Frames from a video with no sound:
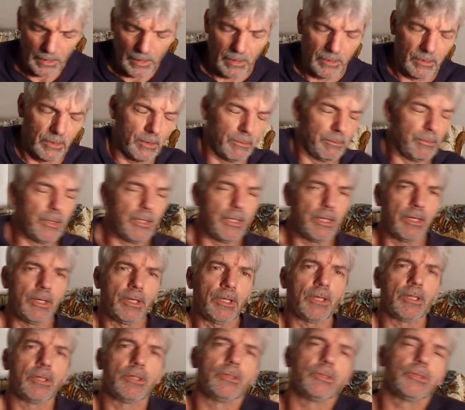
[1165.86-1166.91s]
Now,
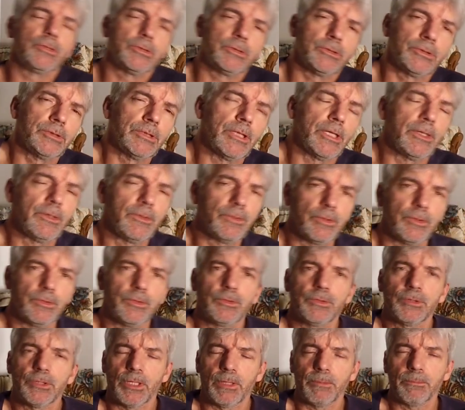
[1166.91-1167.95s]
beginning in Genesis
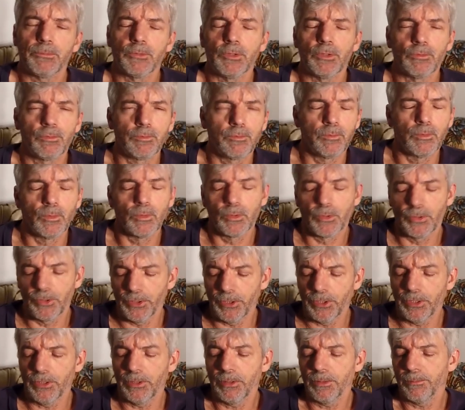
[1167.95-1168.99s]
chapter
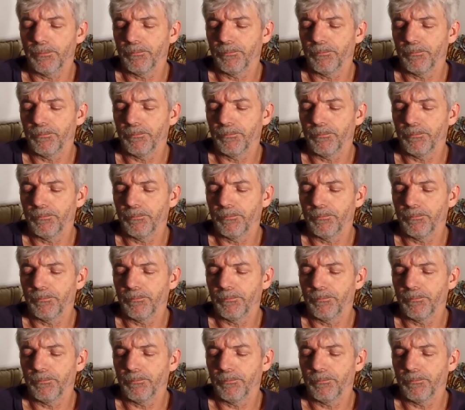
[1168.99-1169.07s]
40,